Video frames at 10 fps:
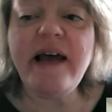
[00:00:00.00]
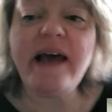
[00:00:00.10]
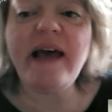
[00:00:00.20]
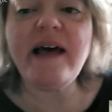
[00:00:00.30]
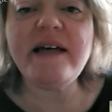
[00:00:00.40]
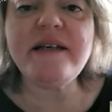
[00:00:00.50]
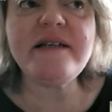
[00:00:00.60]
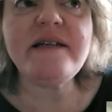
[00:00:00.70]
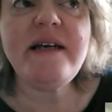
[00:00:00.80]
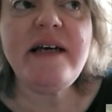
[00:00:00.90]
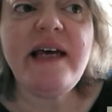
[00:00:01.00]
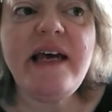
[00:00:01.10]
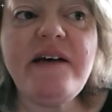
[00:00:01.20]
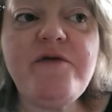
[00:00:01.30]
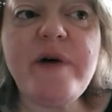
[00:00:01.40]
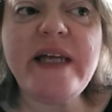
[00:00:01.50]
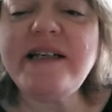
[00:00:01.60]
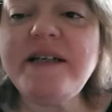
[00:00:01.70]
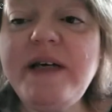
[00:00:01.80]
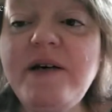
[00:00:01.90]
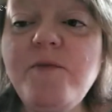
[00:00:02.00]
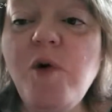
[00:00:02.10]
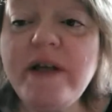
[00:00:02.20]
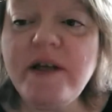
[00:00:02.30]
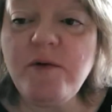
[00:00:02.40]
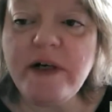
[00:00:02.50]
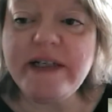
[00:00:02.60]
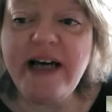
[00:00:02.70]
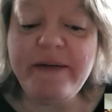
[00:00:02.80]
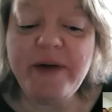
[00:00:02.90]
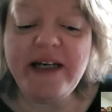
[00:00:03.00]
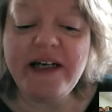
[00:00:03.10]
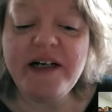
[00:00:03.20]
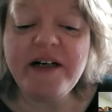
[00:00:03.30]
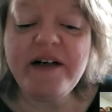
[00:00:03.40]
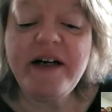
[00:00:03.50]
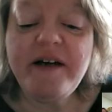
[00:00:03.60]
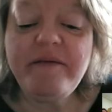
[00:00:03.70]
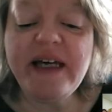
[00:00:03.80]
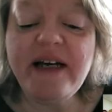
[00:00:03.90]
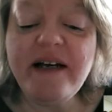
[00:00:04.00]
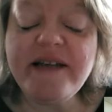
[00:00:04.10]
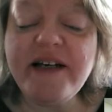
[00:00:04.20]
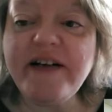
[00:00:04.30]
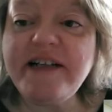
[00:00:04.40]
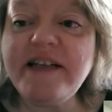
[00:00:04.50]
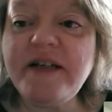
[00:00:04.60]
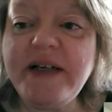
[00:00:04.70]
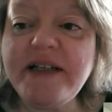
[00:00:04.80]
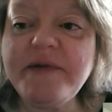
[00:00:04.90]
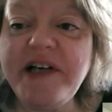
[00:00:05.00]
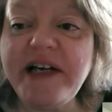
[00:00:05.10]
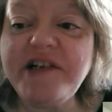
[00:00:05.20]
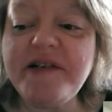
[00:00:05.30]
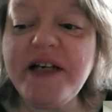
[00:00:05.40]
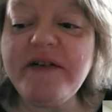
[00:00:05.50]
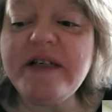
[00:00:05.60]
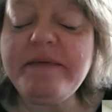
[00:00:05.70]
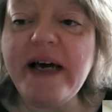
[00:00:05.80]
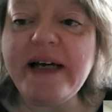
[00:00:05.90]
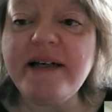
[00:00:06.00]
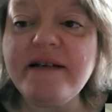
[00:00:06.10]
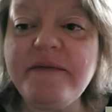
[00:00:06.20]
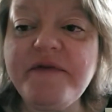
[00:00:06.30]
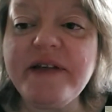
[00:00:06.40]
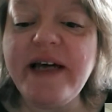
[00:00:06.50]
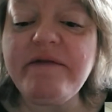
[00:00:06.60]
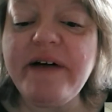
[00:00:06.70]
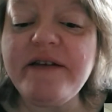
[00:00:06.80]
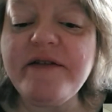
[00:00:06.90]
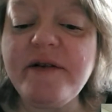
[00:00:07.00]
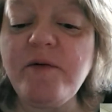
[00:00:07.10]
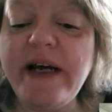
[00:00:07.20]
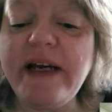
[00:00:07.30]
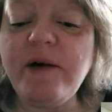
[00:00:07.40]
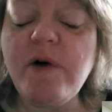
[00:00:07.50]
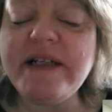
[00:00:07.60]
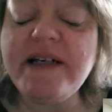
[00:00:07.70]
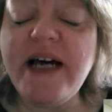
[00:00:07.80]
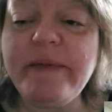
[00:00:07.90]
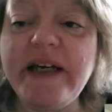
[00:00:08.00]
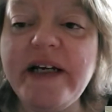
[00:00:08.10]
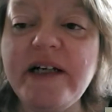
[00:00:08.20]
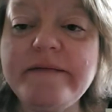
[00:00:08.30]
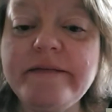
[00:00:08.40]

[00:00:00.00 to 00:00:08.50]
And if we need to meet more than 1 time a year because there needs to be some changes, there is a mechanism for that rather than waiting 1 time a year.